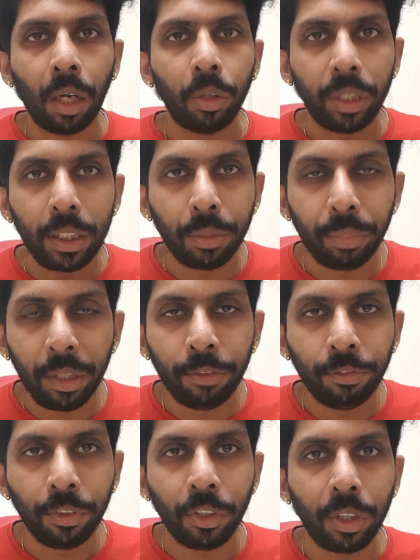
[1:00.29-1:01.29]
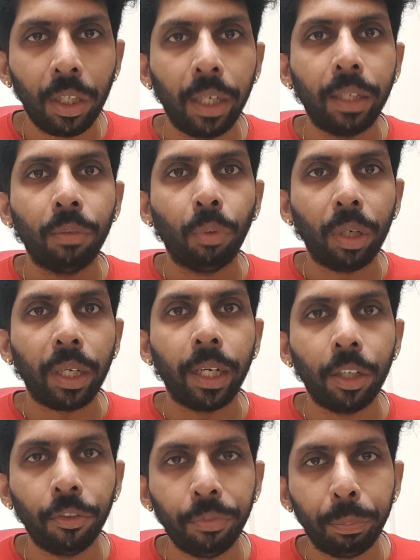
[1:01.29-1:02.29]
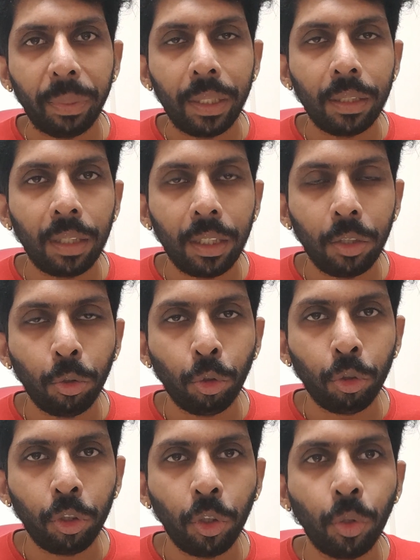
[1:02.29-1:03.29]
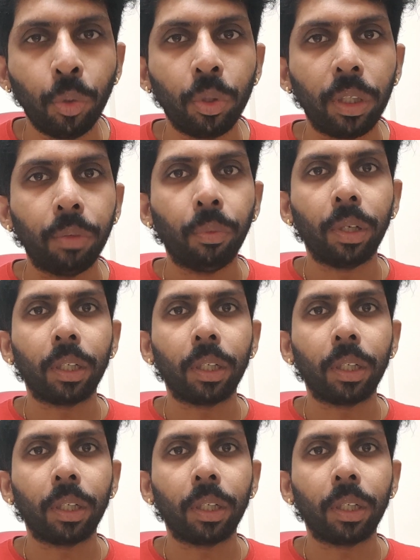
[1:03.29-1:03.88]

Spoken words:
how it is beneficial and what kind of pen that you should use and